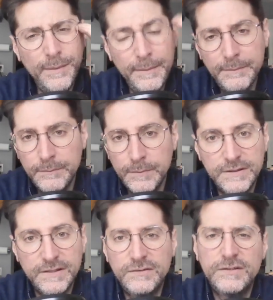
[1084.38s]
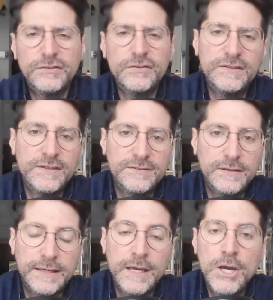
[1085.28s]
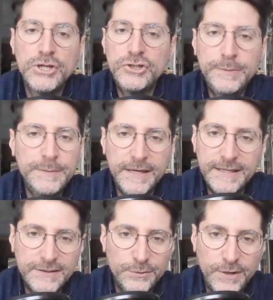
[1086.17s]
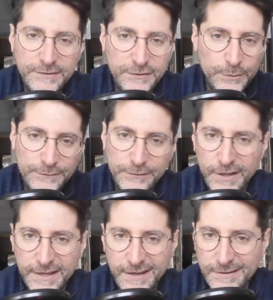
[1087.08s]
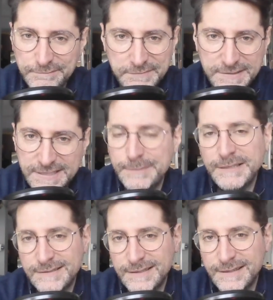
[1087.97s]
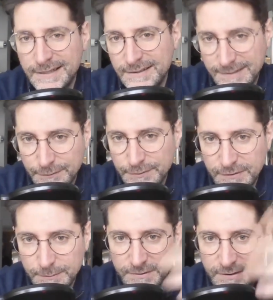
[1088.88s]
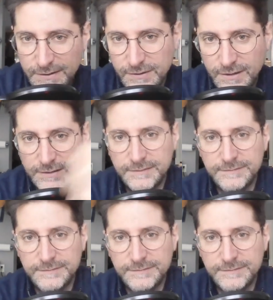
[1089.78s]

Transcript: mean, these are these things that like Tubi might get the rights to it for like 6 months, and then it's there for 6 months, and then it's gone.